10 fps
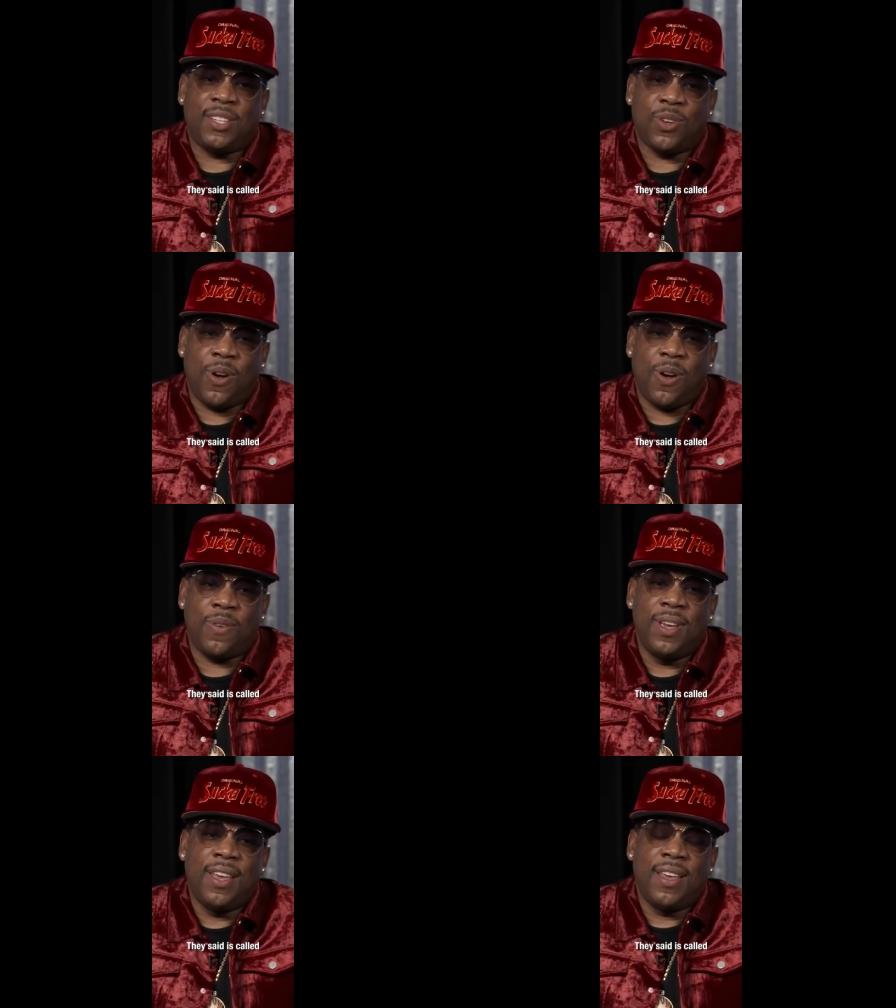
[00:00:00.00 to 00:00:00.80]
it's
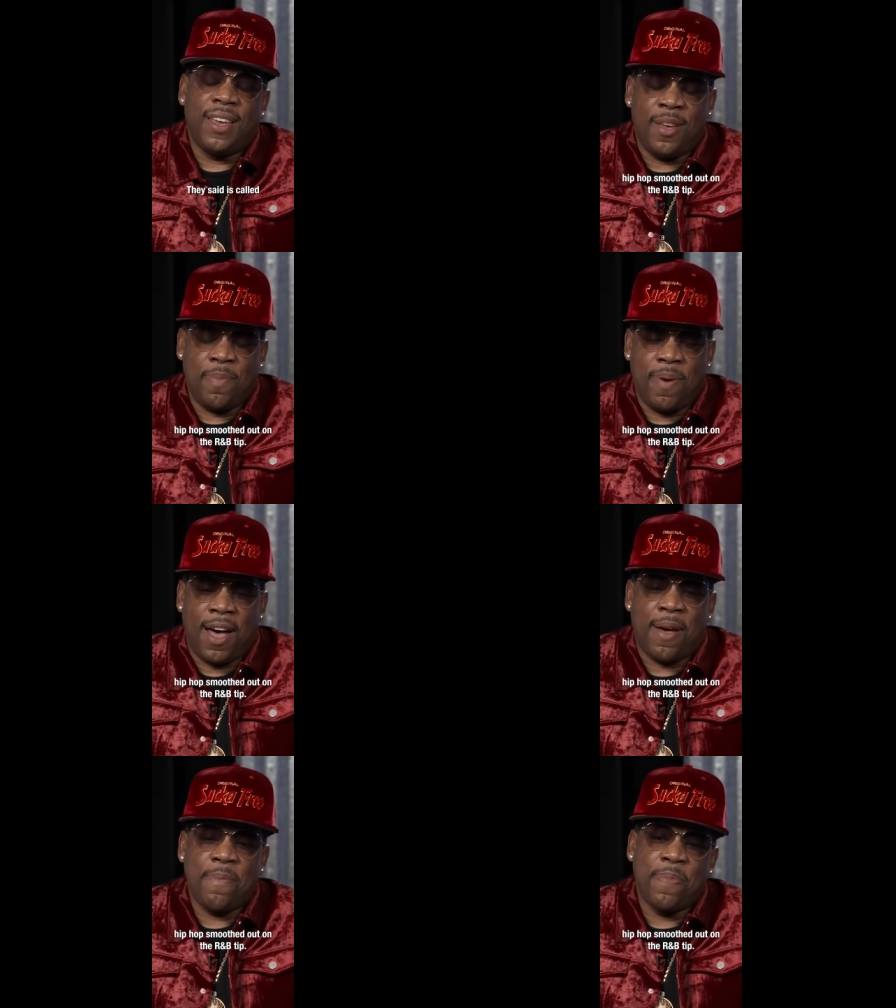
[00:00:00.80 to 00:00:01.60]
called Hip
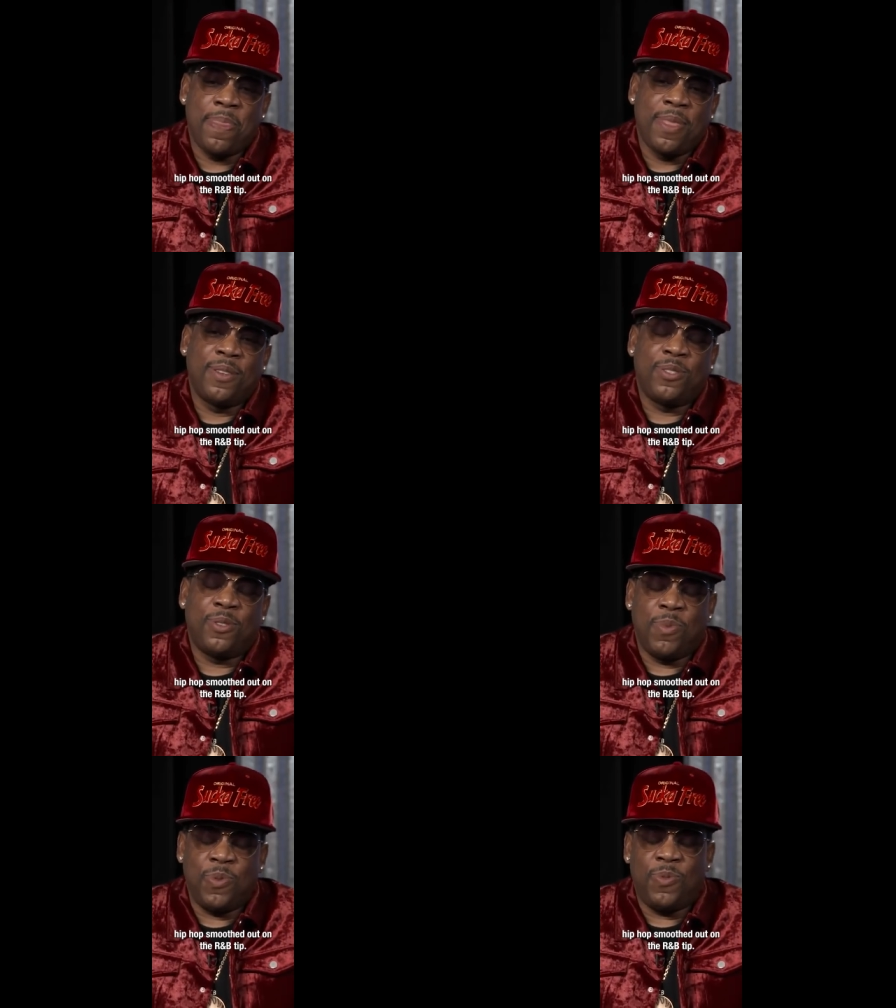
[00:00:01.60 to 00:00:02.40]
Hop
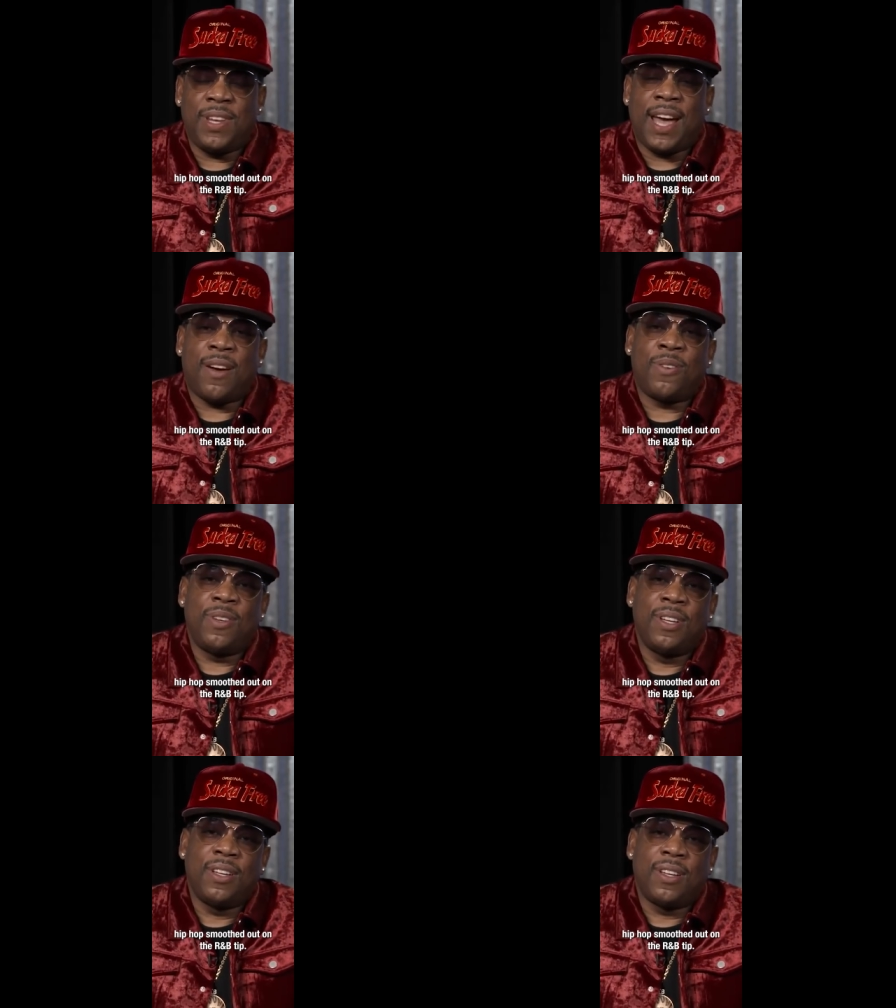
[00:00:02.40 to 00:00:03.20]
Smoothed Out
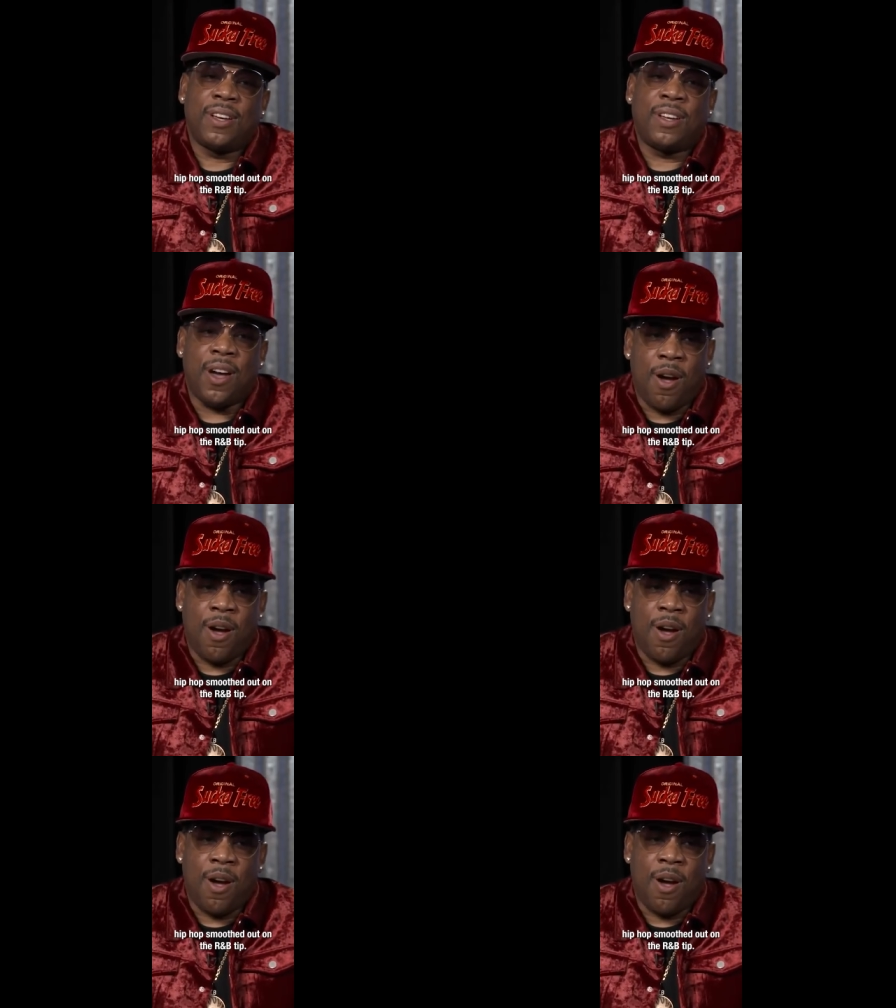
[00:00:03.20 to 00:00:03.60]
on the